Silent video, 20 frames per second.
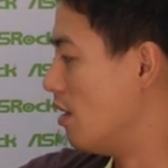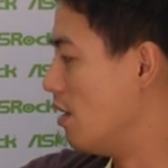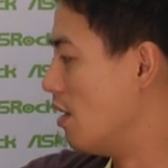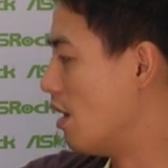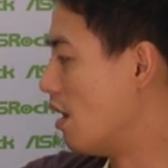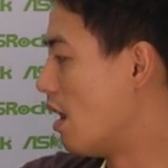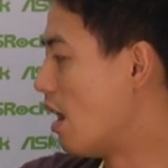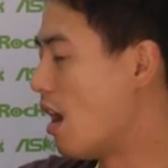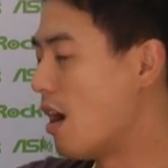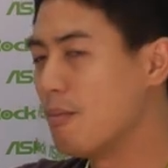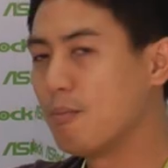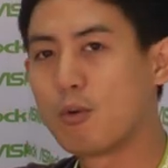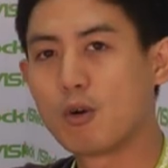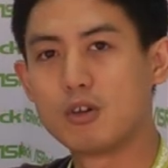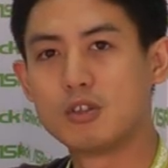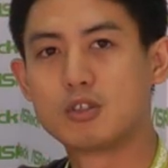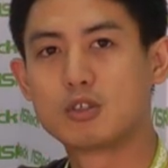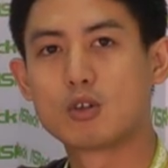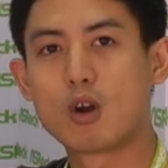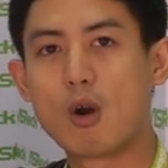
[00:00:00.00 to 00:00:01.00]
The
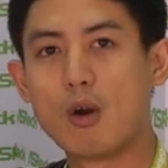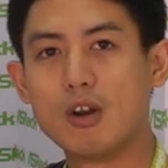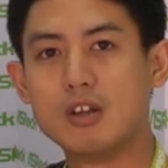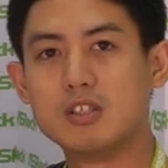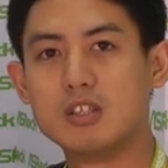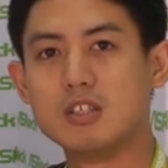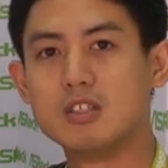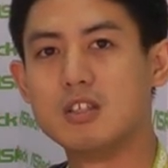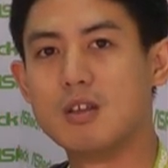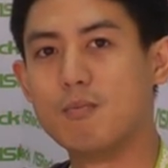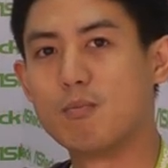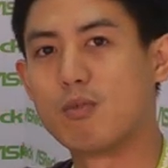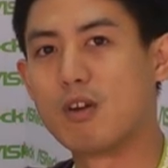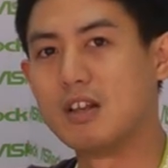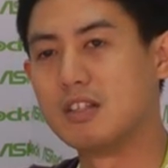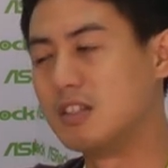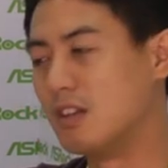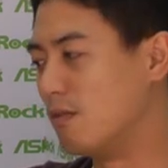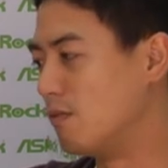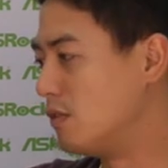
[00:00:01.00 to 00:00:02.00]
onboard storage is
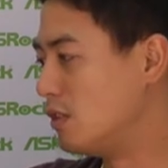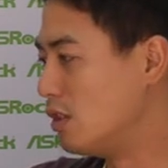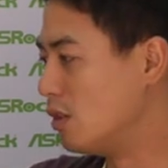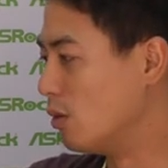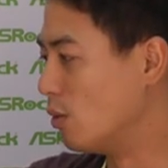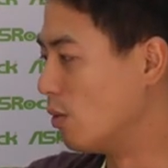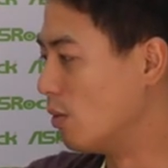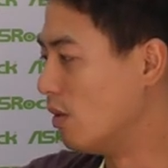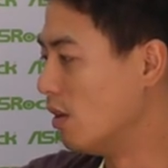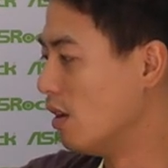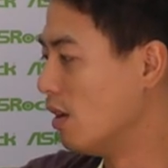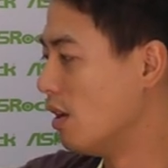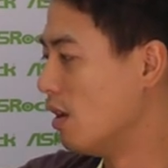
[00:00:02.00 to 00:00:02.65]
impressive too.